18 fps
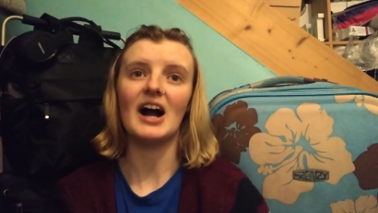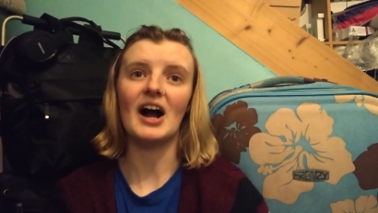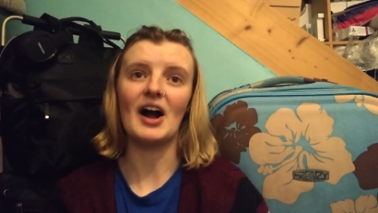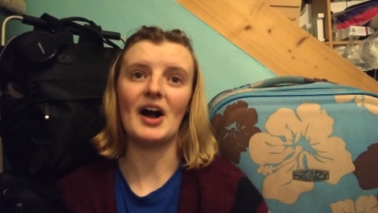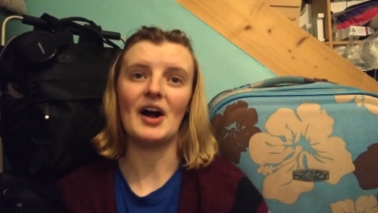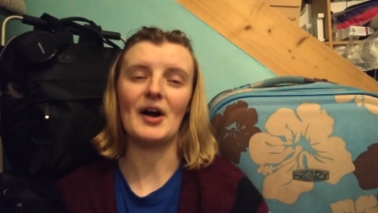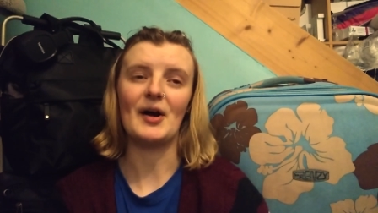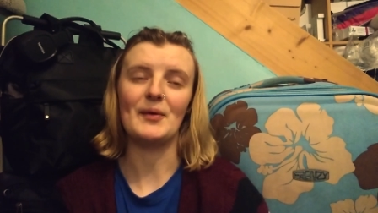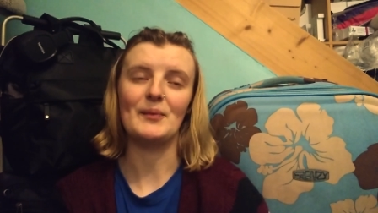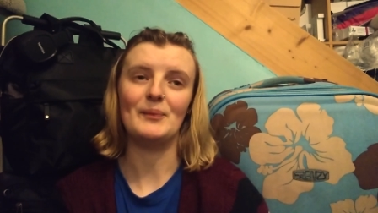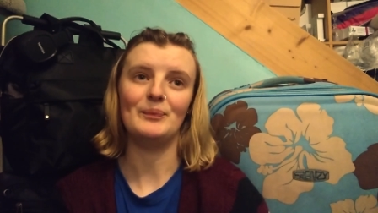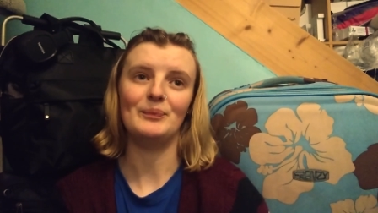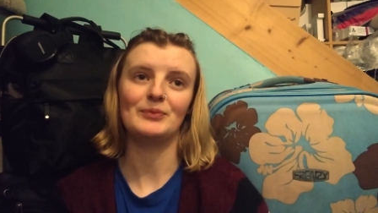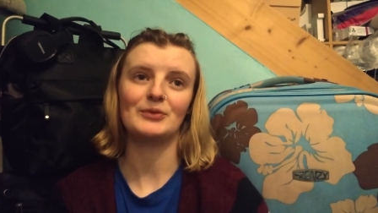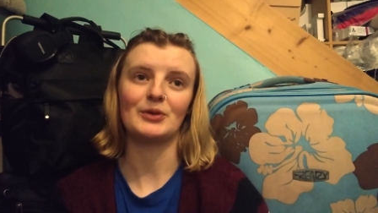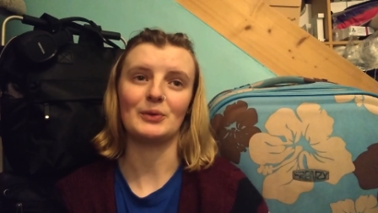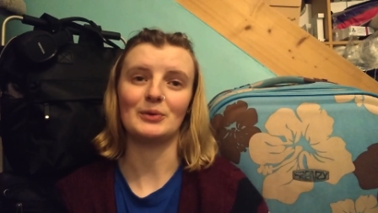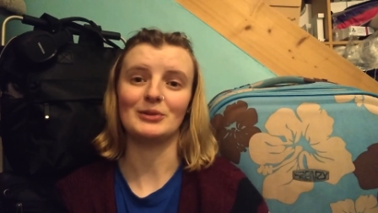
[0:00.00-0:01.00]
um,
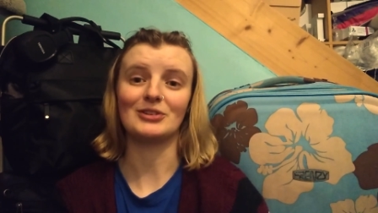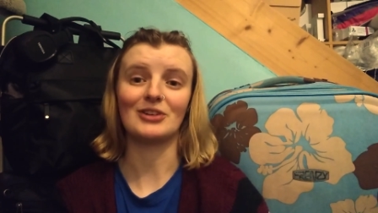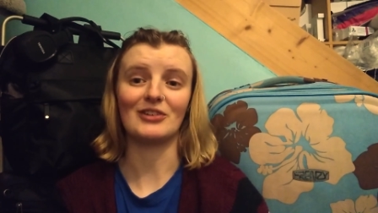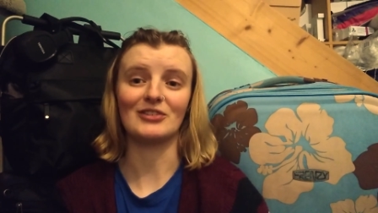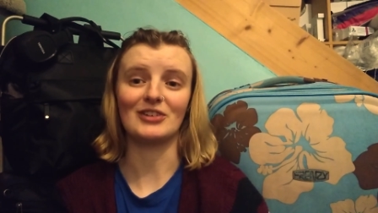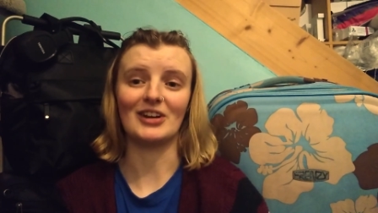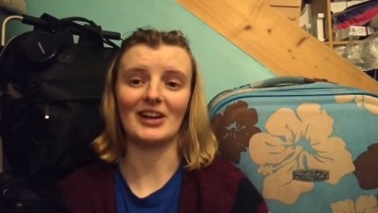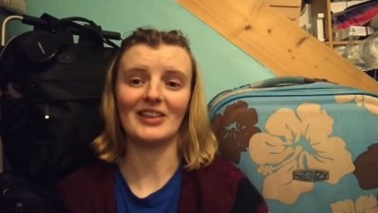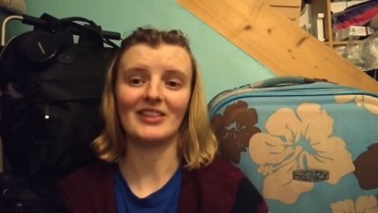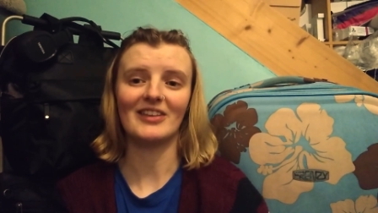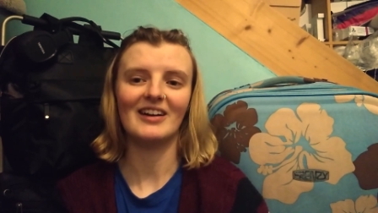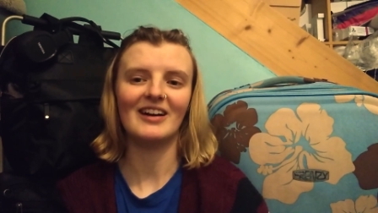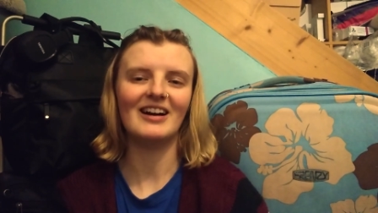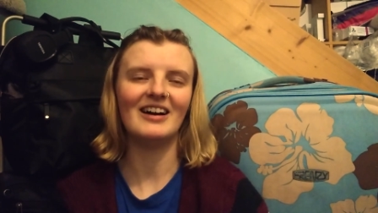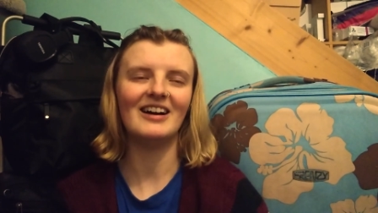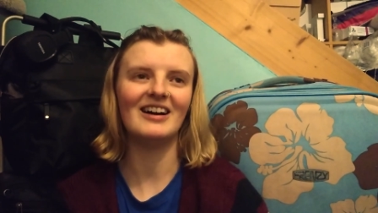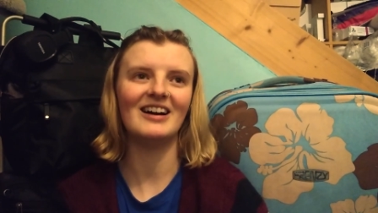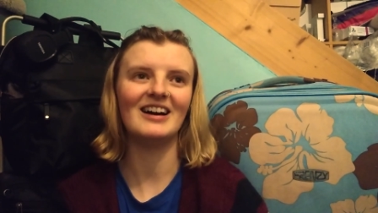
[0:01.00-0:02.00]
so I won't starve to death.
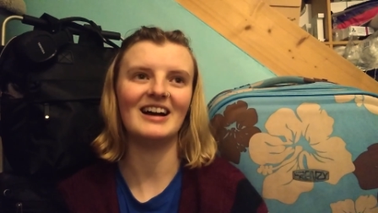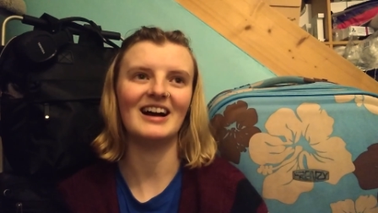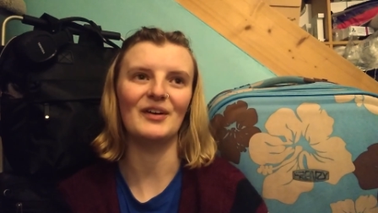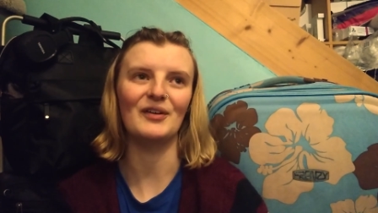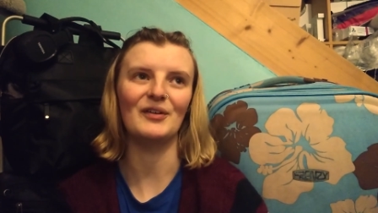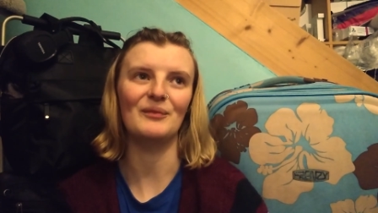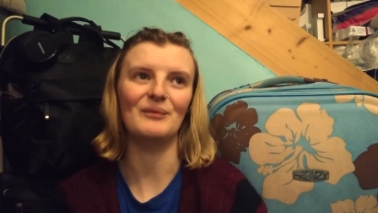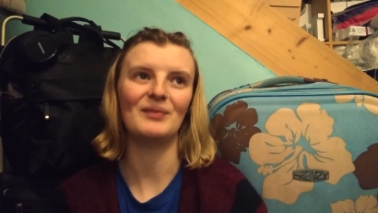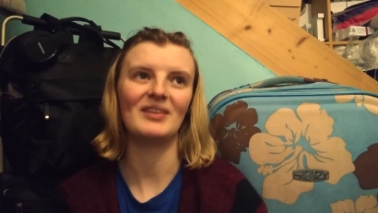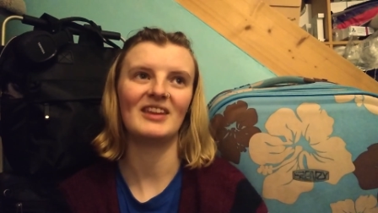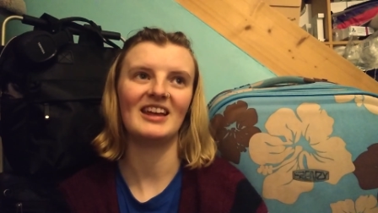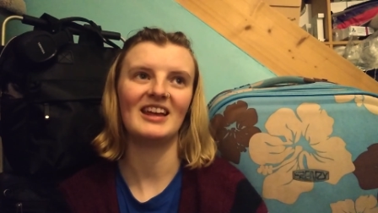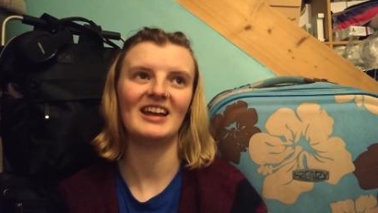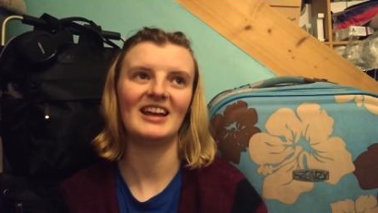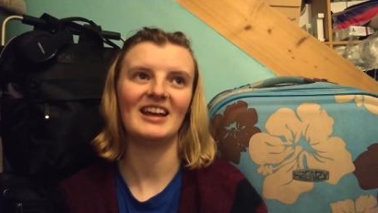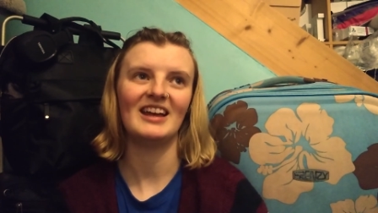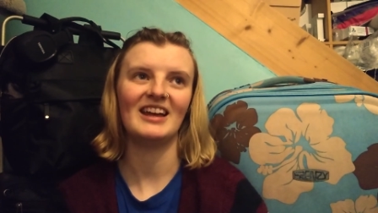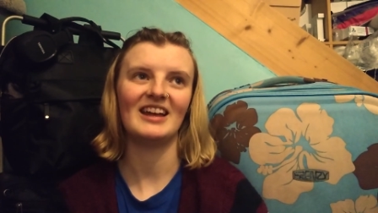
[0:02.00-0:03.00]
um,
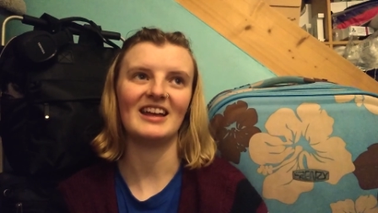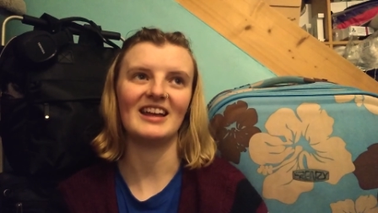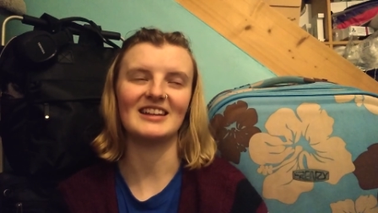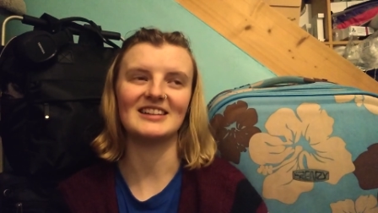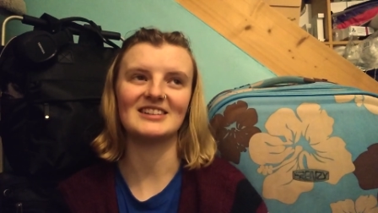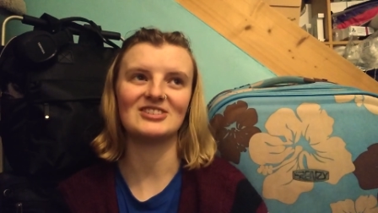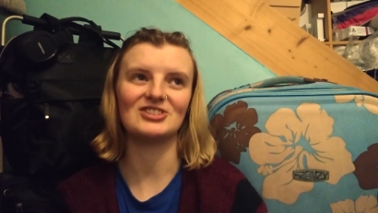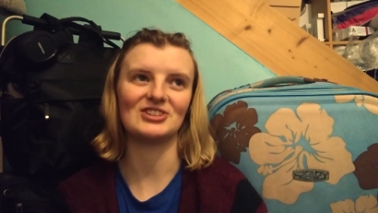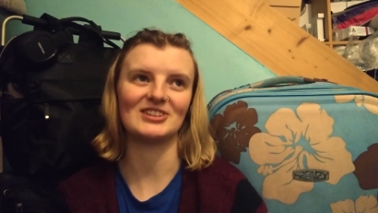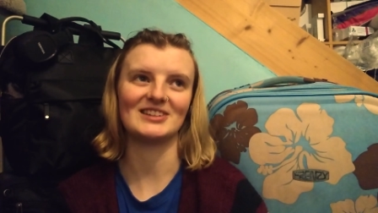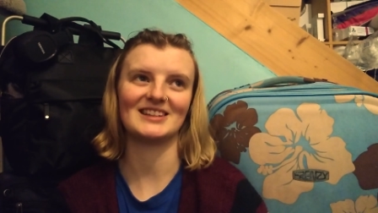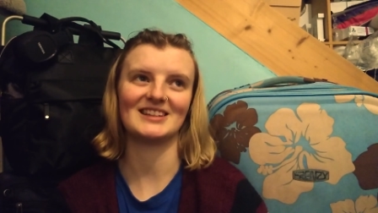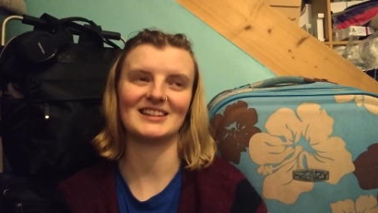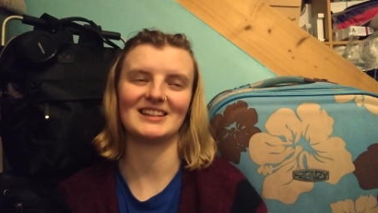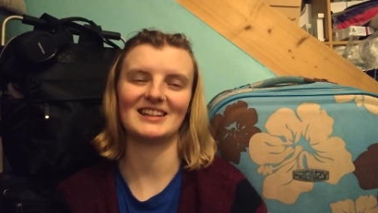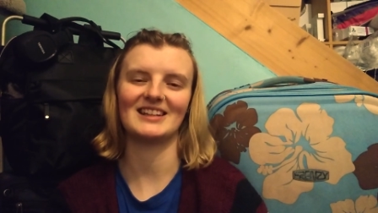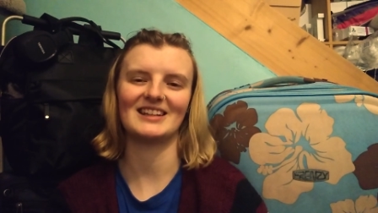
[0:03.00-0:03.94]
it's just...